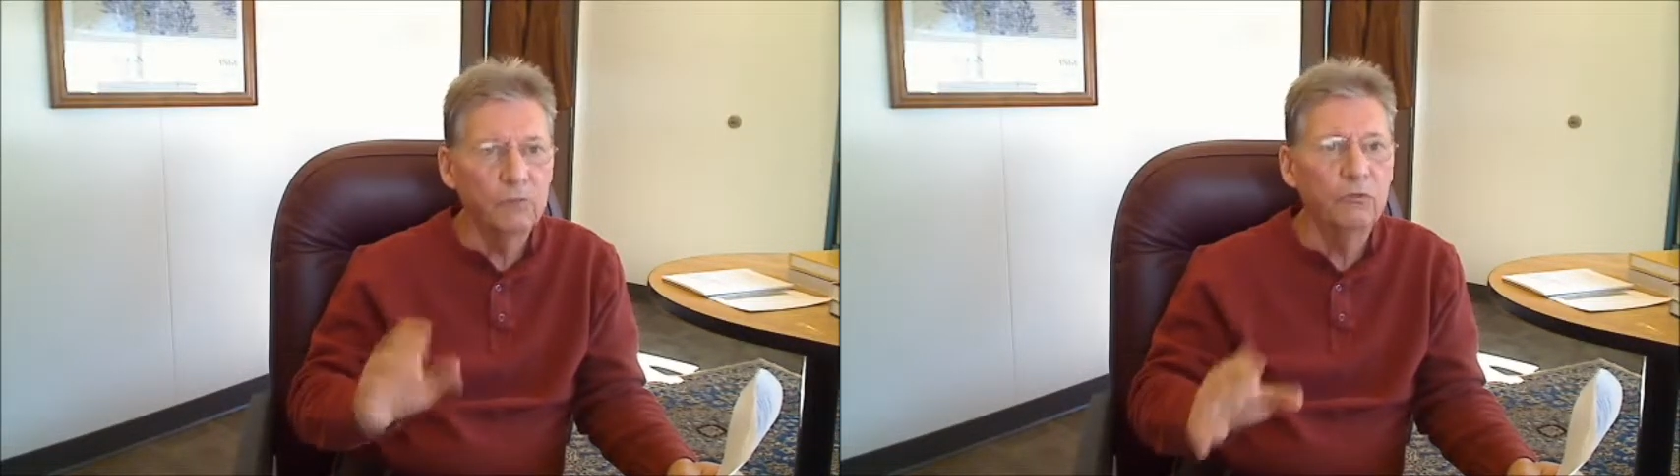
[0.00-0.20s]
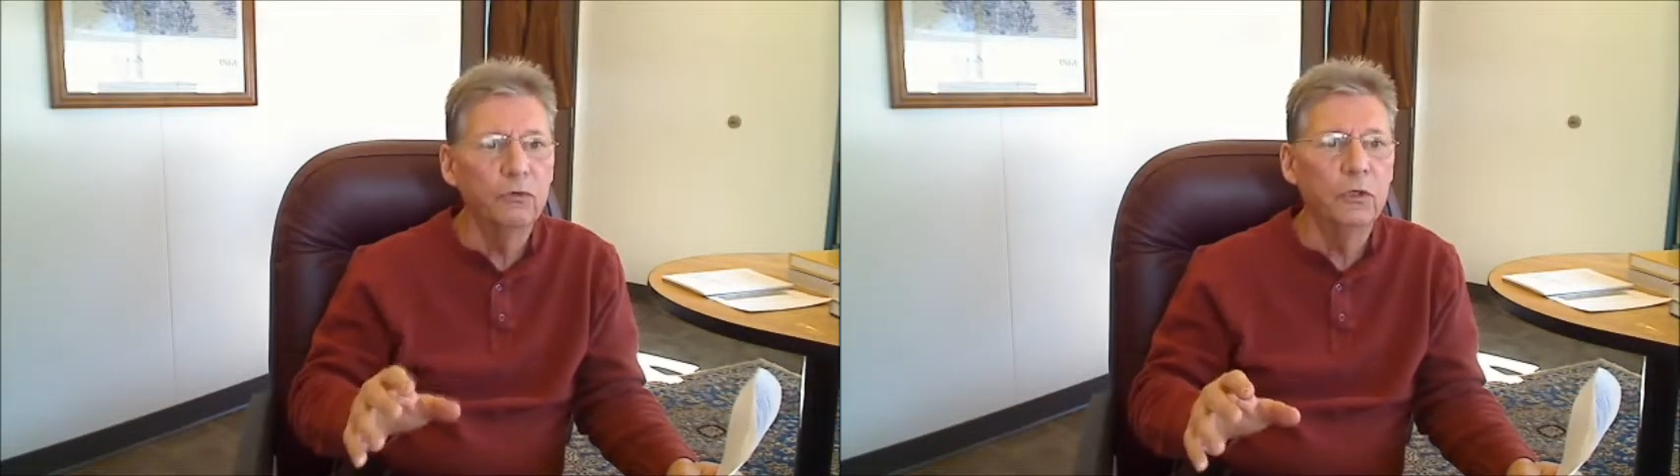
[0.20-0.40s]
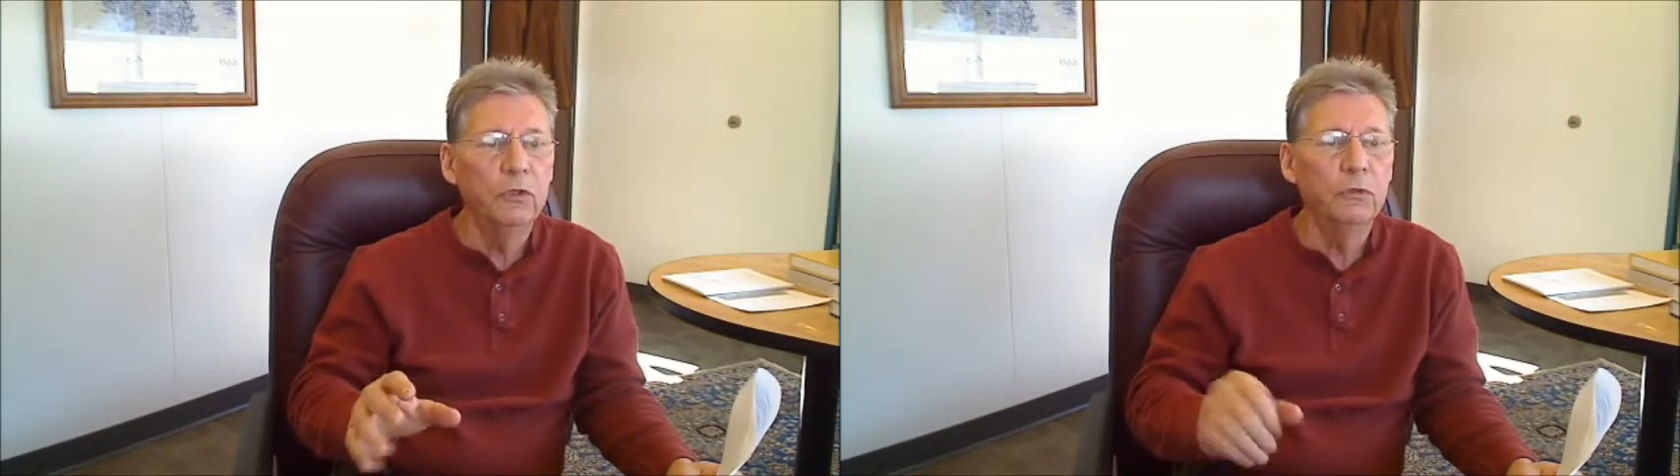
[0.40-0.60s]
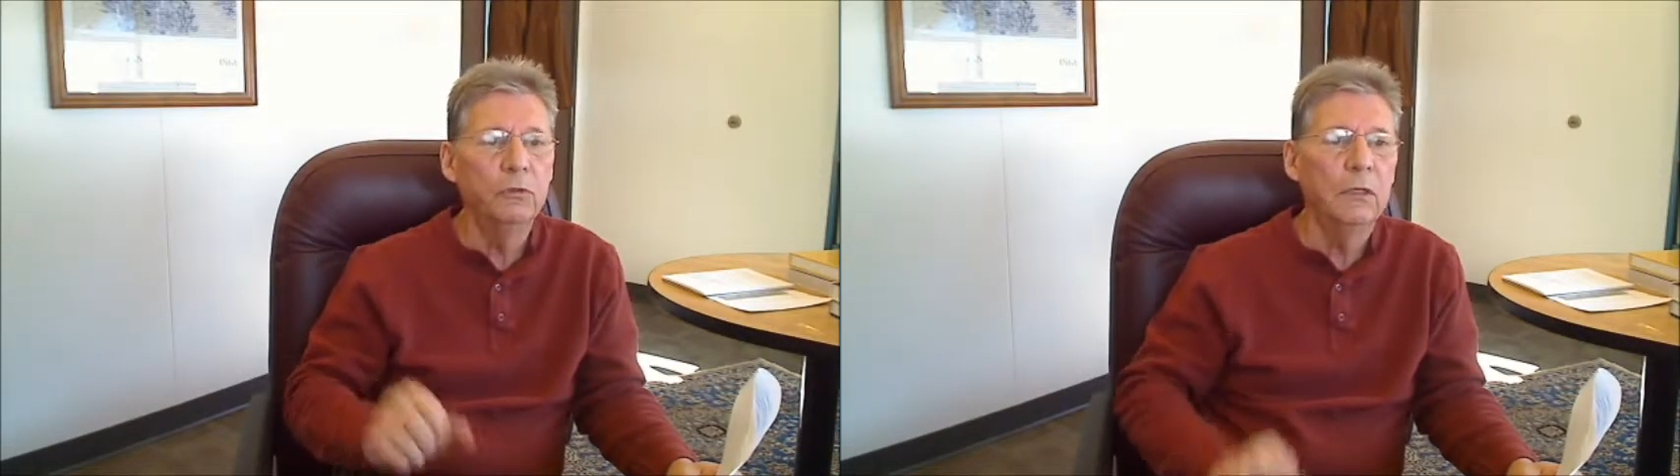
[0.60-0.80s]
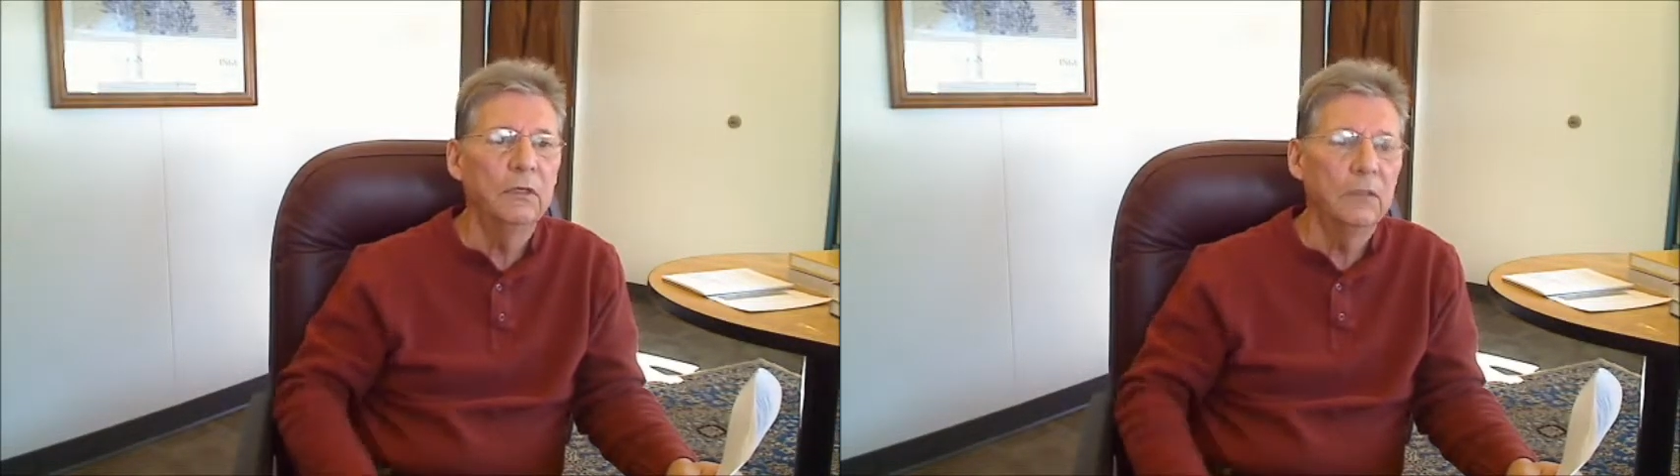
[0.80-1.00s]

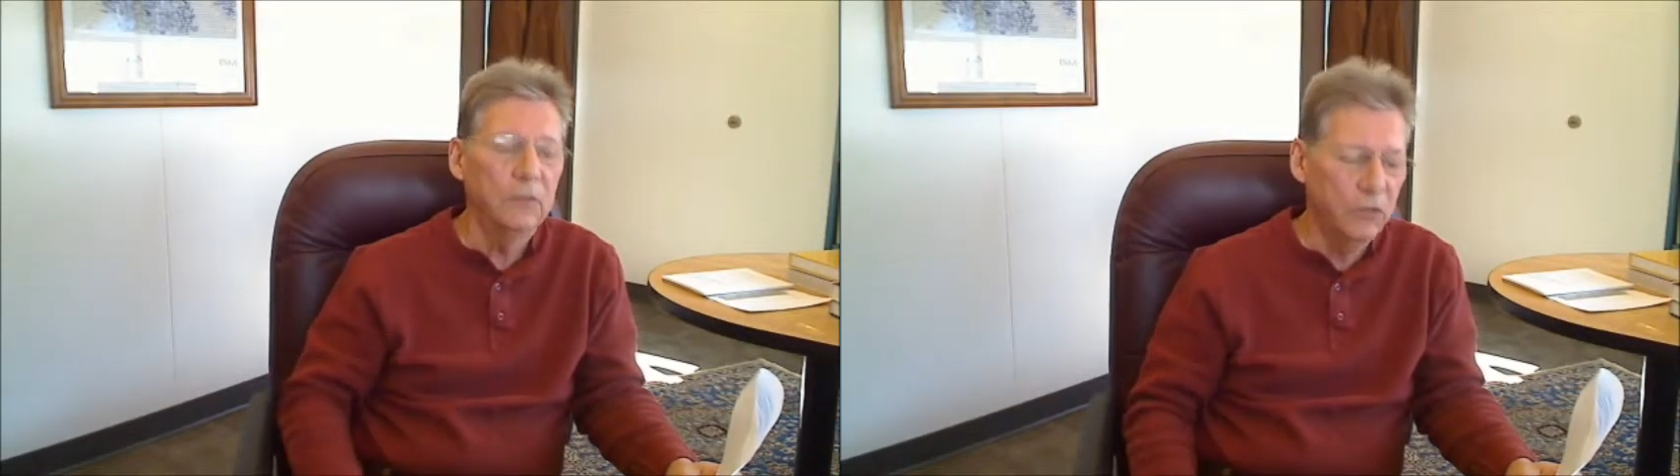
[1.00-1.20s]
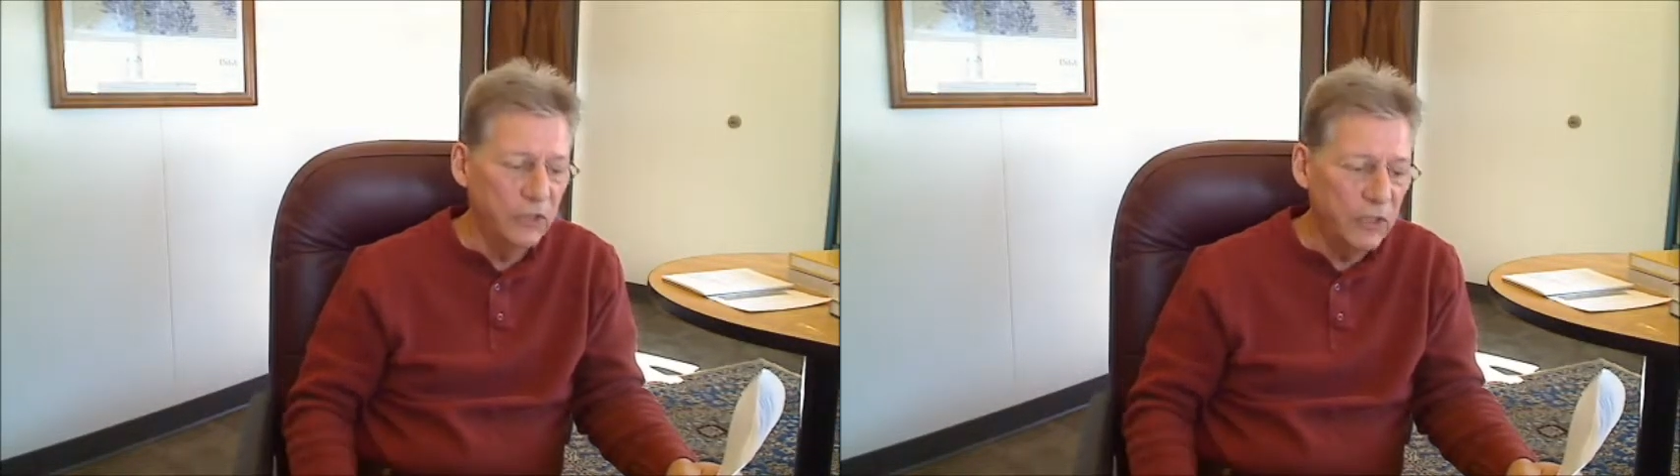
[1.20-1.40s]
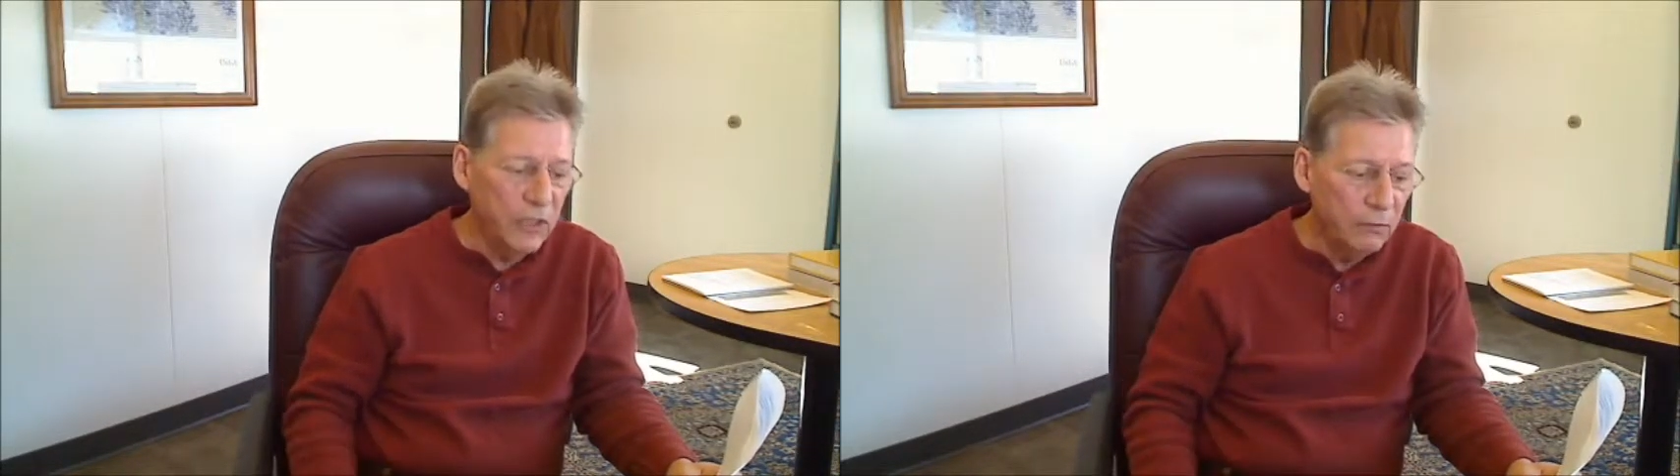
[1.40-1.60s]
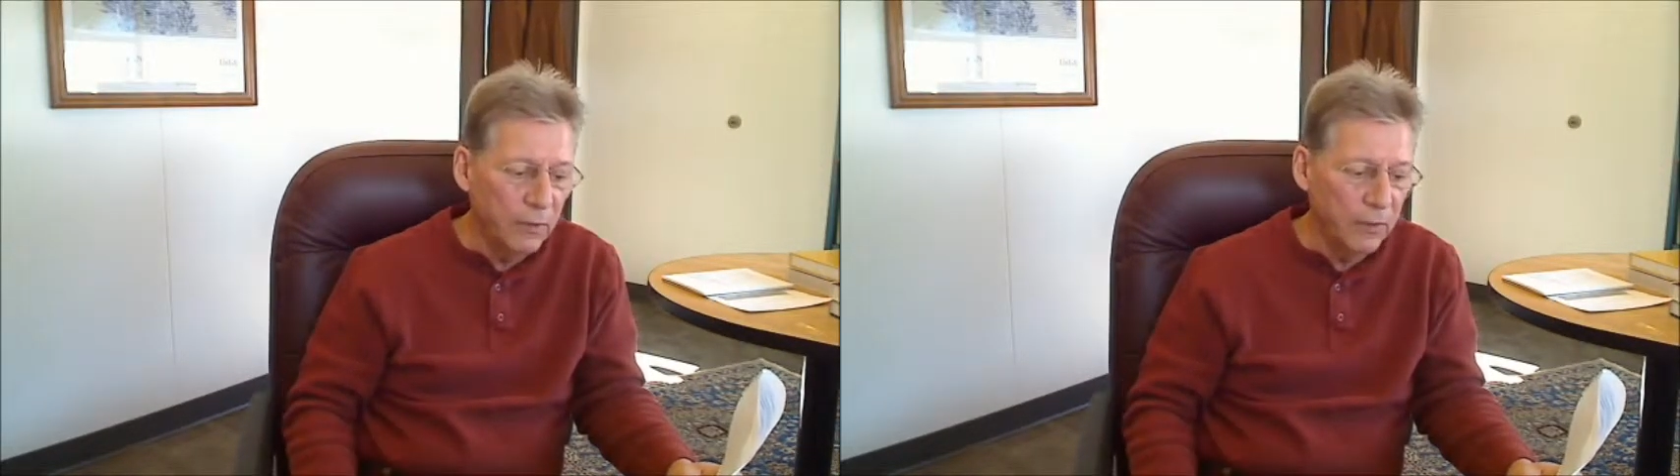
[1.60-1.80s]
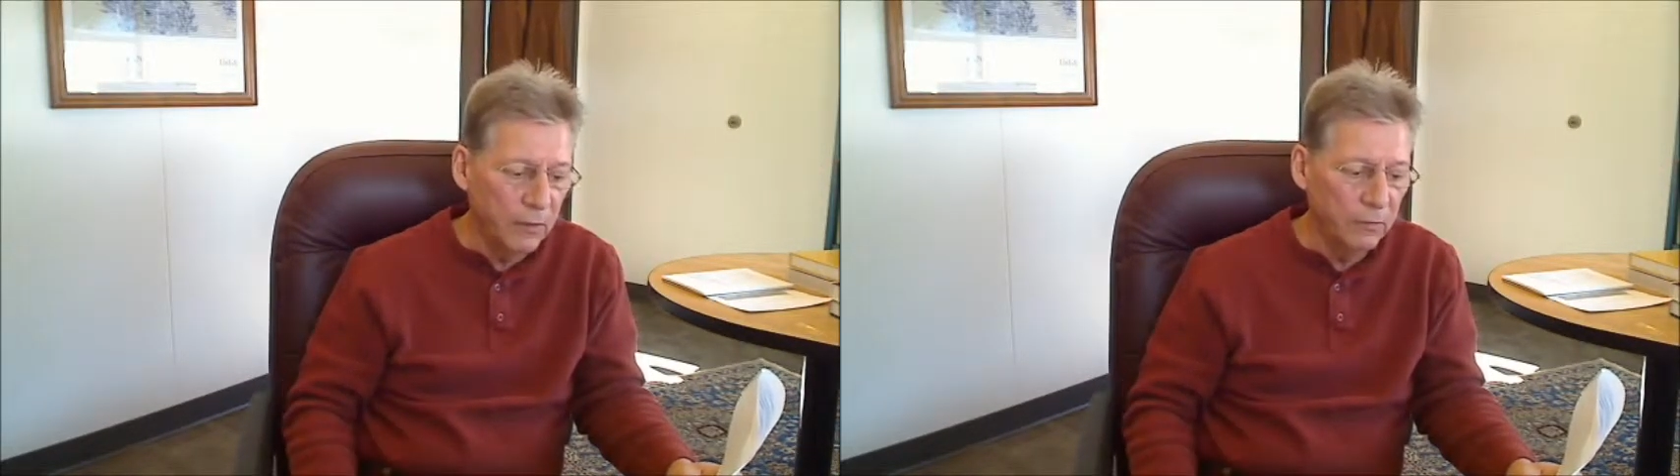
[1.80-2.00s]
true
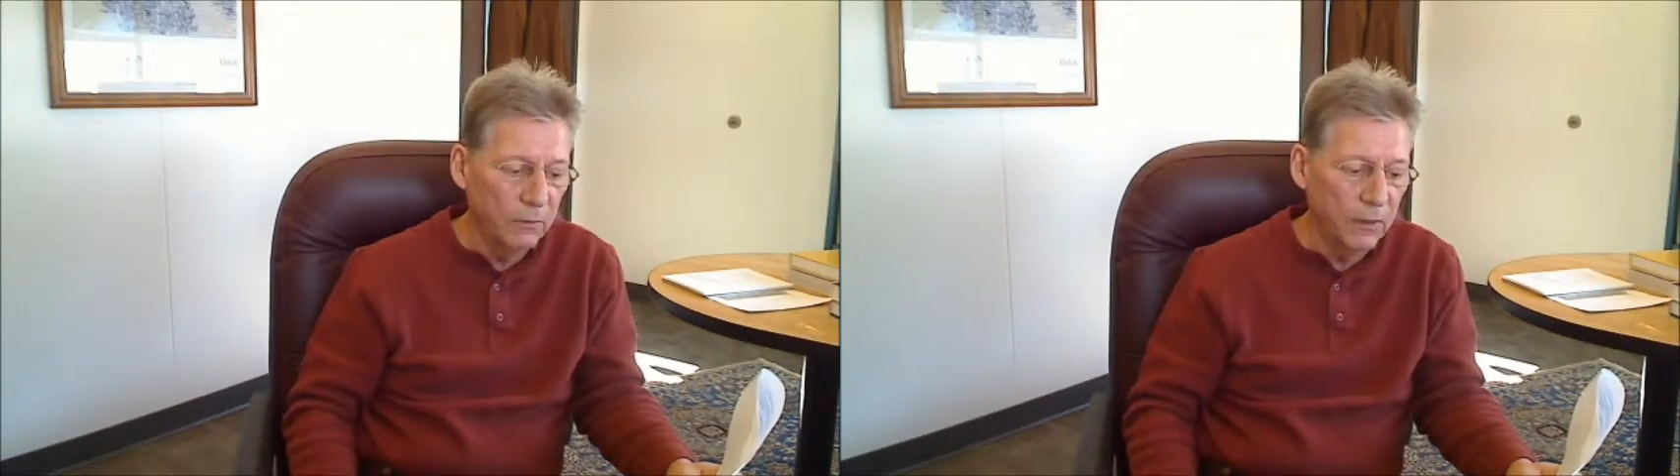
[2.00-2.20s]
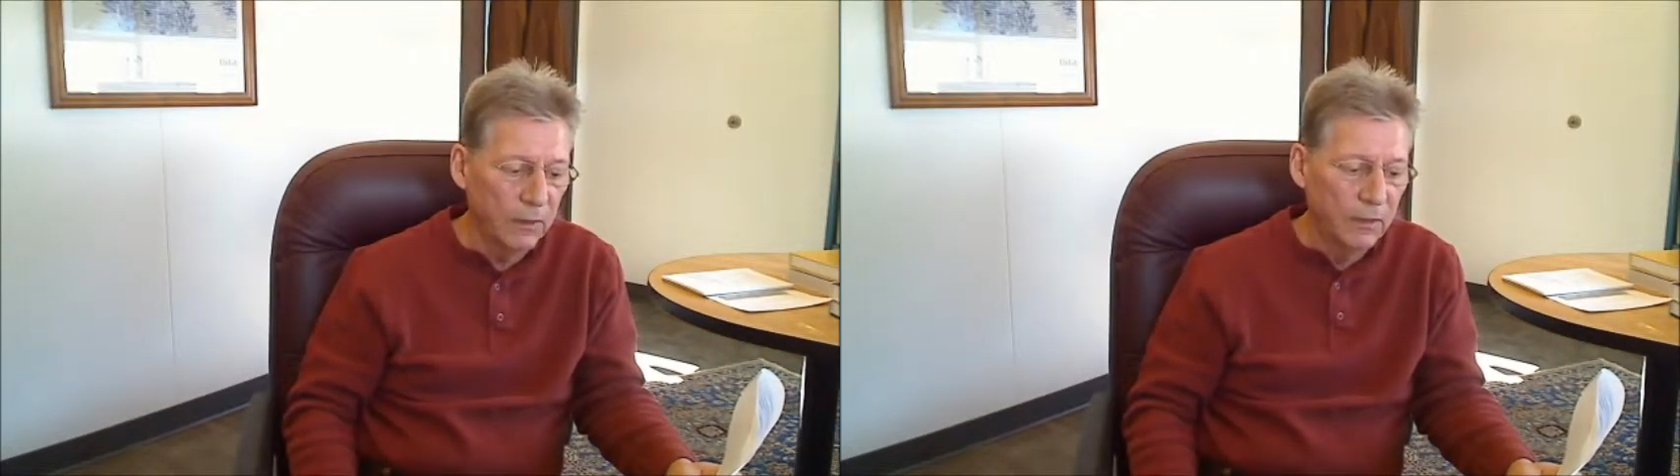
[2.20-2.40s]
zero.